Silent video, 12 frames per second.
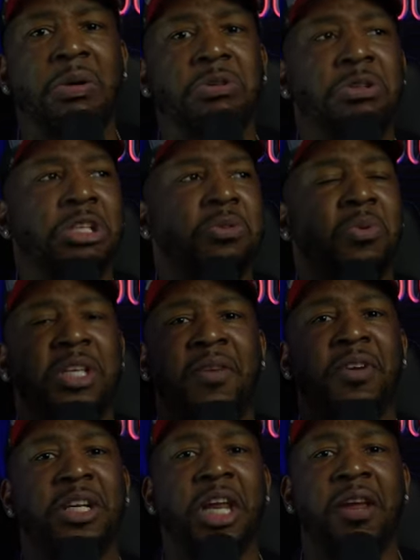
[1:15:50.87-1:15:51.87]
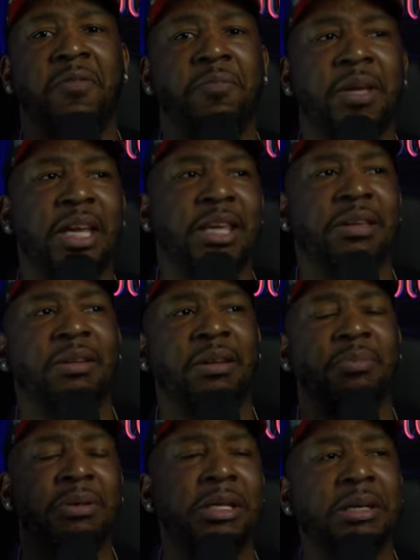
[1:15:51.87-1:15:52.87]
oh, you just was everything for me and
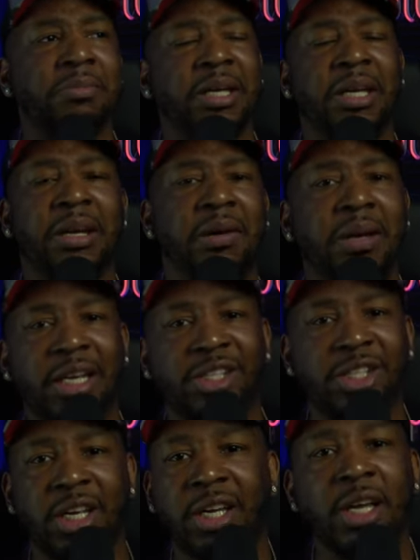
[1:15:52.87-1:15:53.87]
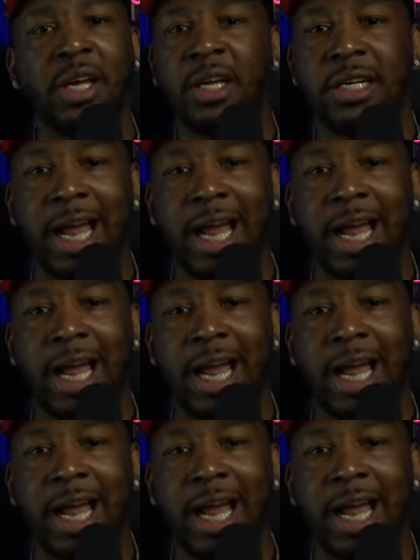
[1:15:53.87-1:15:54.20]
you completed me and all that shit.